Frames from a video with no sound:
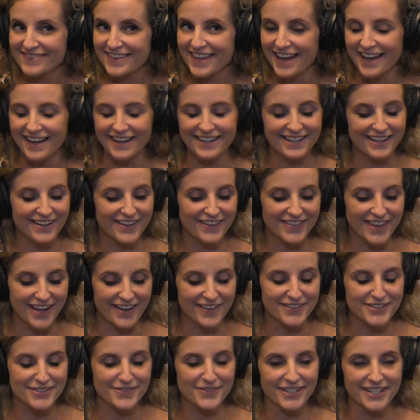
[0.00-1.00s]
I know.
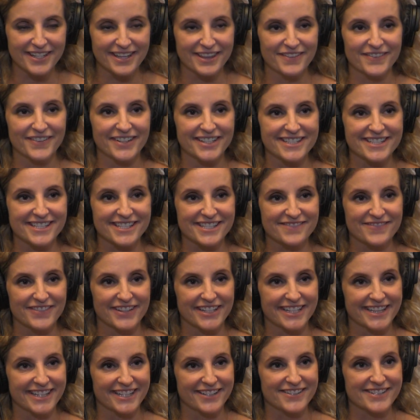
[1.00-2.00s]
That was one of the ones. It's
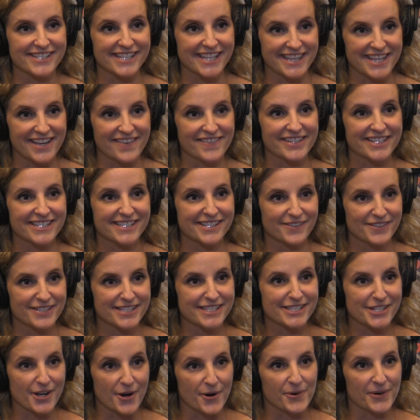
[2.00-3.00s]
funny that you said that because I was
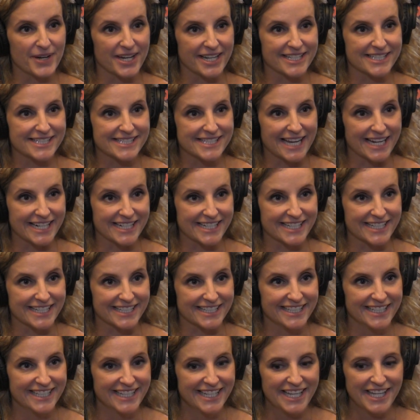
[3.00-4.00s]
so
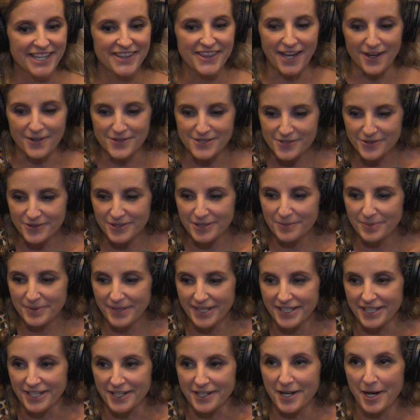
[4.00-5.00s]
excited that I was only
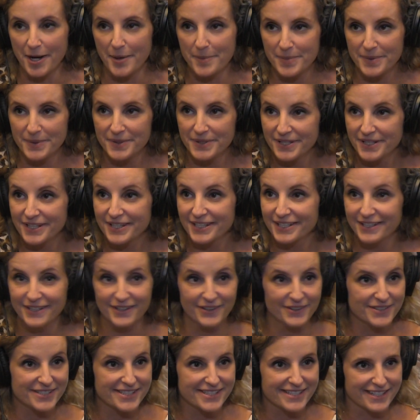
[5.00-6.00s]
playing a couple of the
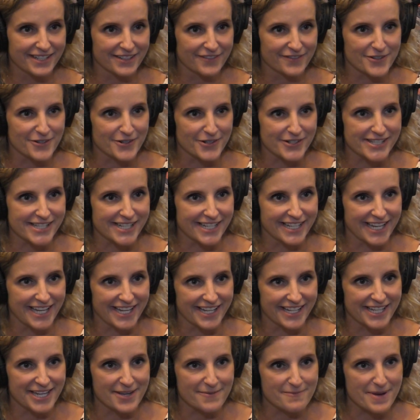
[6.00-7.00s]
notes. Like, of course, I
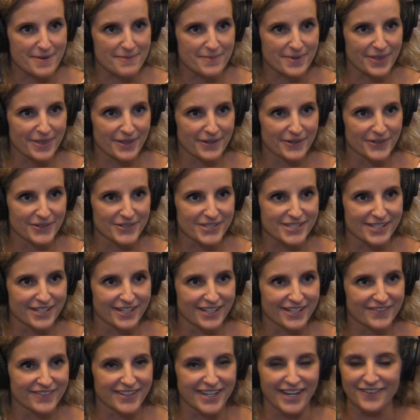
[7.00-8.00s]
can't keep up with the whole
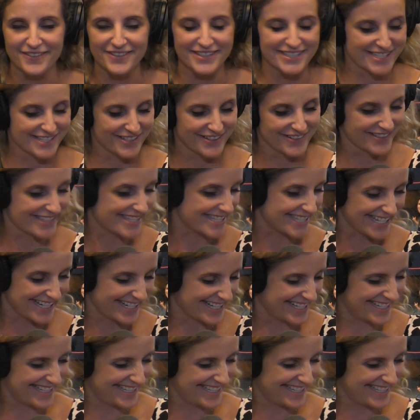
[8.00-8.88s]
song, but I was so excited.